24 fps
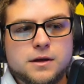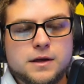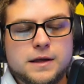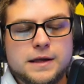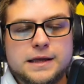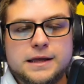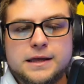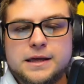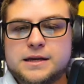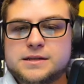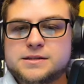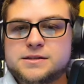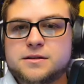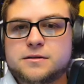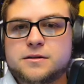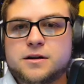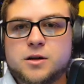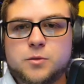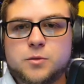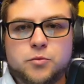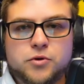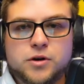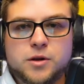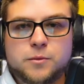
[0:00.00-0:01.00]
yes, they're
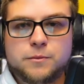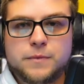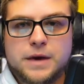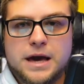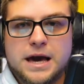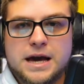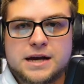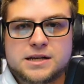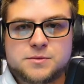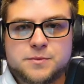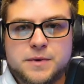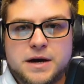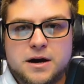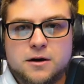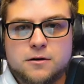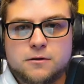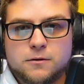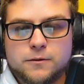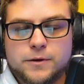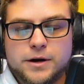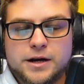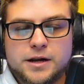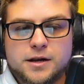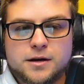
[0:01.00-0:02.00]
going to put a max power
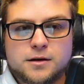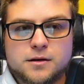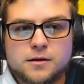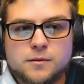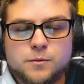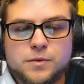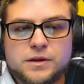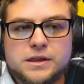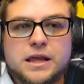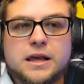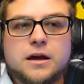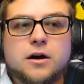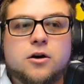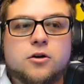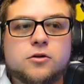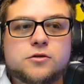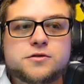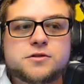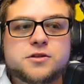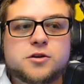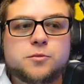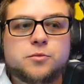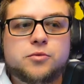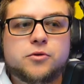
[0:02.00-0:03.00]
rating, but they
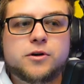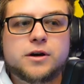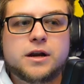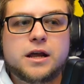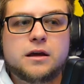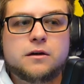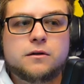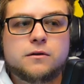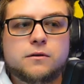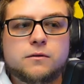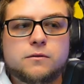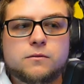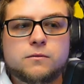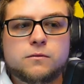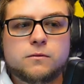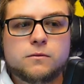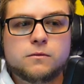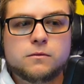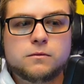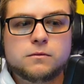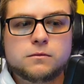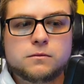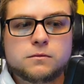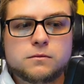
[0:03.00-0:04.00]
also put a
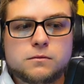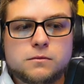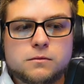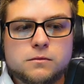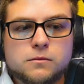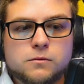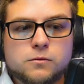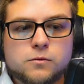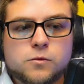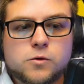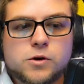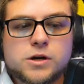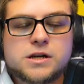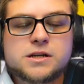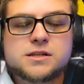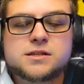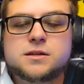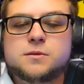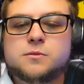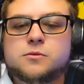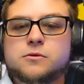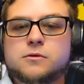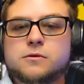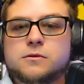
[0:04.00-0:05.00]

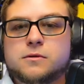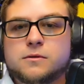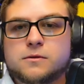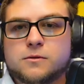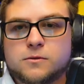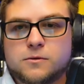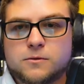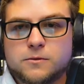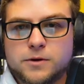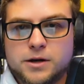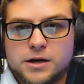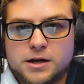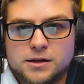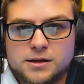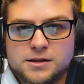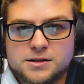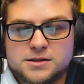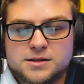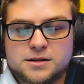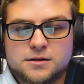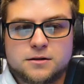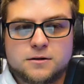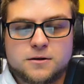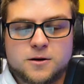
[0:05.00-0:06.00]
reasonable,
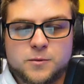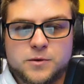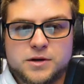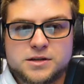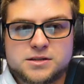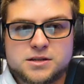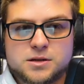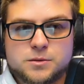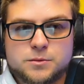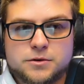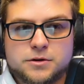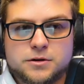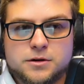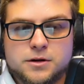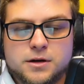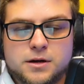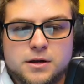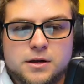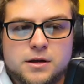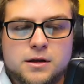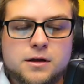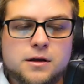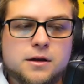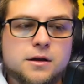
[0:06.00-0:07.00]
realistic RMS number,
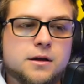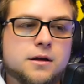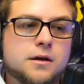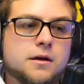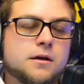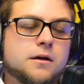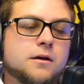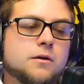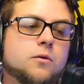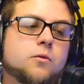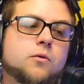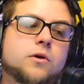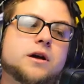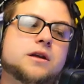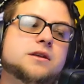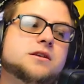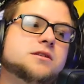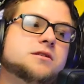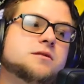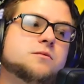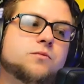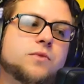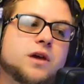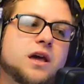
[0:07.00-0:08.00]

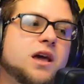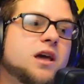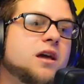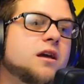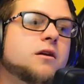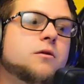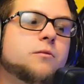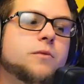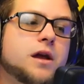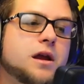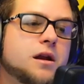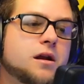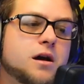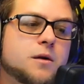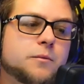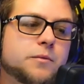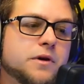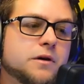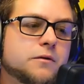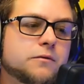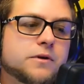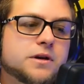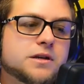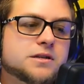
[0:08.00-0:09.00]
which may or may not be
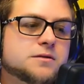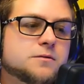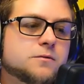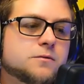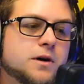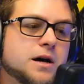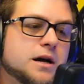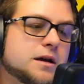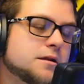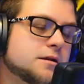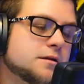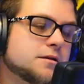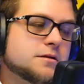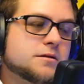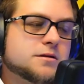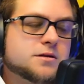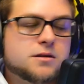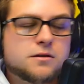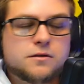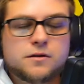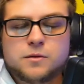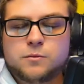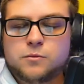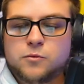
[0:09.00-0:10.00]
a reason why that they're
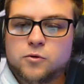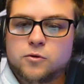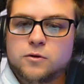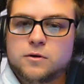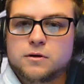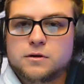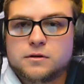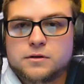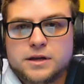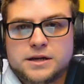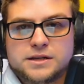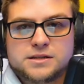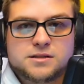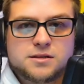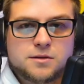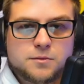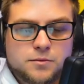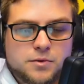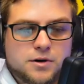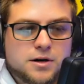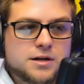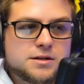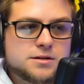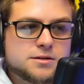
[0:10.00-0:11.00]
selling more or less than
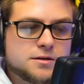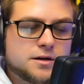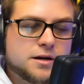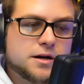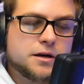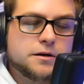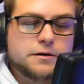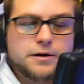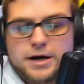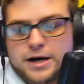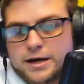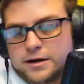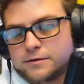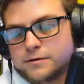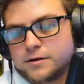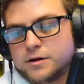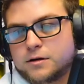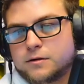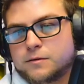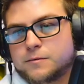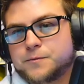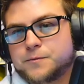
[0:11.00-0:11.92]
Boss Audio. I don't know.